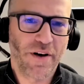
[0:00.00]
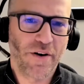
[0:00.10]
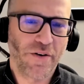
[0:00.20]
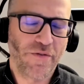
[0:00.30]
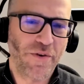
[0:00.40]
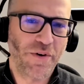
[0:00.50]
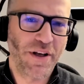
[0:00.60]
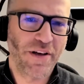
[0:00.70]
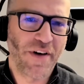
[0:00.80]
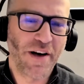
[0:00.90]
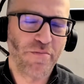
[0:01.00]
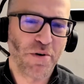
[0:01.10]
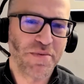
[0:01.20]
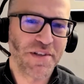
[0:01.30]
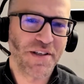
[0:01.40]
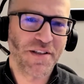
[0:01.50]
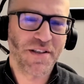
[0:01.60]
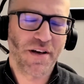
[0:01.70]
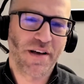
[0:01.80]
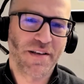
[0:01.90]
a lot of unique value propositions
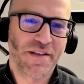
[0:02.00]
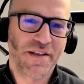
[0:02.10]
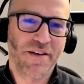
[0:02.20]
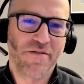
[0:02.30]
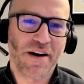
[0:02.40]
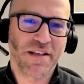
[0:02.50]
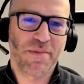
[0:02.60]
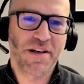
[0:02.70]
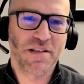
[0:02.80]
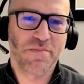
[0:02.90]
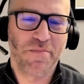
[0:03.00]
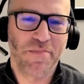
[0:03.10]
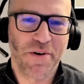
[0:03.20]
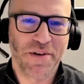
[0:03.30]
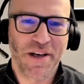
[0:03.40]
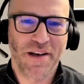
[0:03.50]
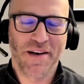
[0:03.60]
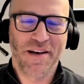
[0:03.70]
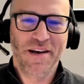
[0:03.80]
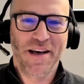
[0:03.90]
I can see Rackspace has been building
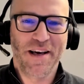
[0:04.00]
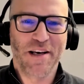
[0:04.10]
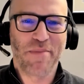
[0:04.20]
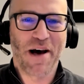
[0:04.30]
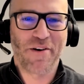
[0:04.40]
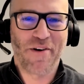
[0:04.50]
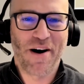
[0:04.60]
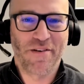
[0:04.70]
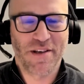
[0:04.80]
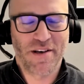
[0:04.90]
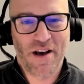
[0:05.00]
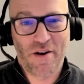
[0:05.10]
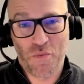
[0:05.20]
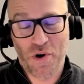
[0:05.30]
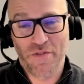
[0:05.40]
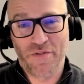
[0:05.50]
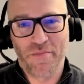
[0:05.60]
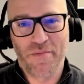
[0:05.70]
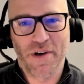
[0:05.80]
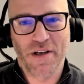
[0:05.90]
in the background, and one of
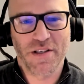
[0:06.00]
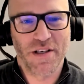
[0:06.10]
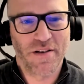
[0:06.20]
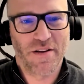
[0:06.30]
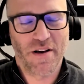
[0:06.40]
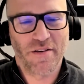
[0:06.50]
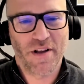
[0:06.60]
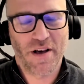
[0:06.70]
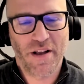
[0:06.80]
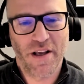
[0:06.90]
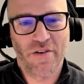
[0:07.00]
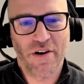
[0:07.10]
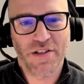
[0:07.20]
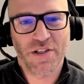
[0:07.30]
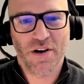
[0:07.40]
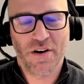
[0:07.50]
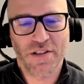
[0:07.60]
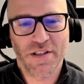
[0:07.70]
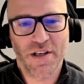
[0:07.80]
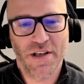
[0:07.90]
them actually that egress charge
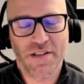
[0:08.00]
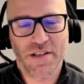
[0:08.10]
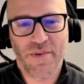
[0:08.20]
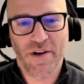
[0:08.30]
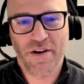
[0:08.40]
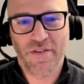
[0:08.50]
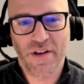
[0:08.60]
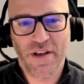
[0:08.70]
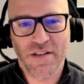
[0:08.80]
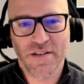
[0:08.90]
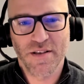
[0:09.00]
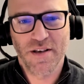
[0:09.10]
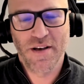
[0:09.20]
is something that I think is